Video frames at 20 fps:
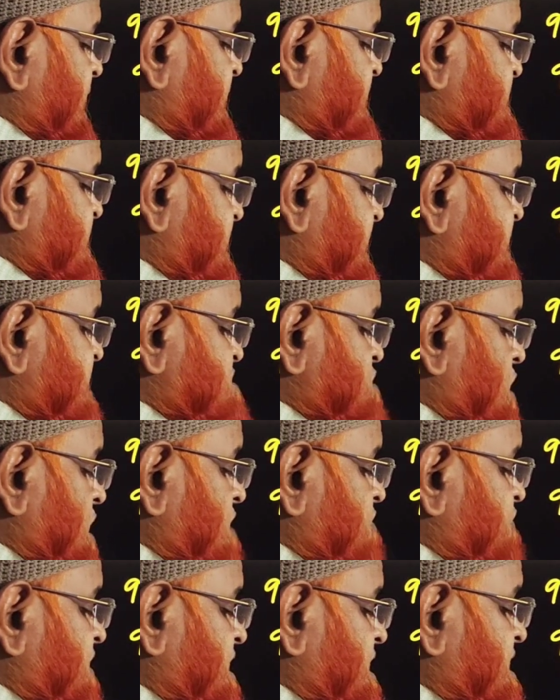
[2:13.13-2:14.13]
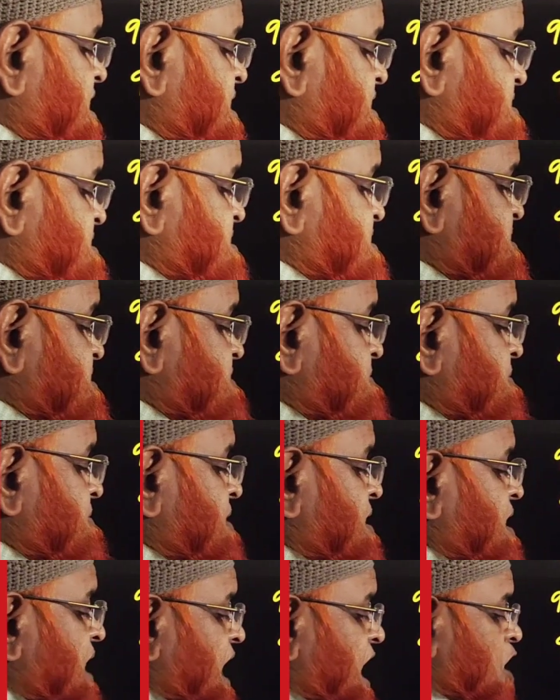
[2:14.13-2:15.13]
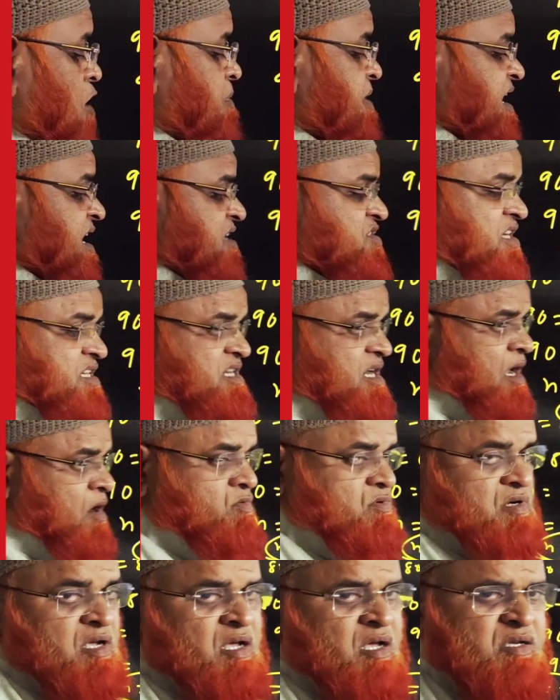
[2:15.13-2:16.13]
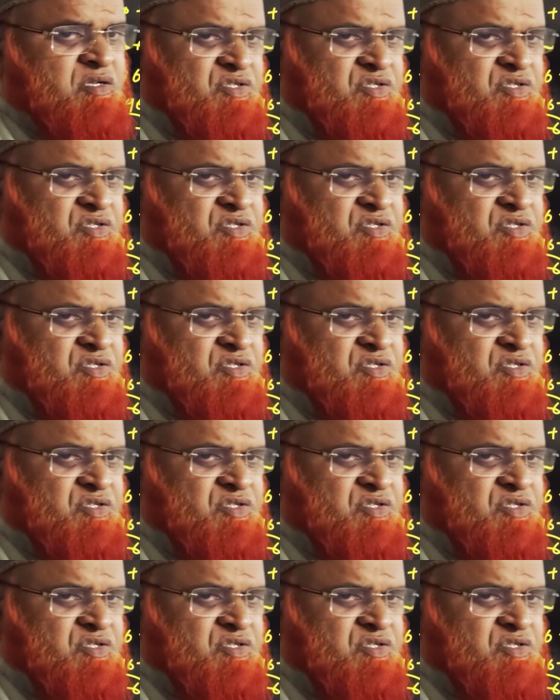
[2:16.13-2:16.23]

and 8 alphas have been ejected out.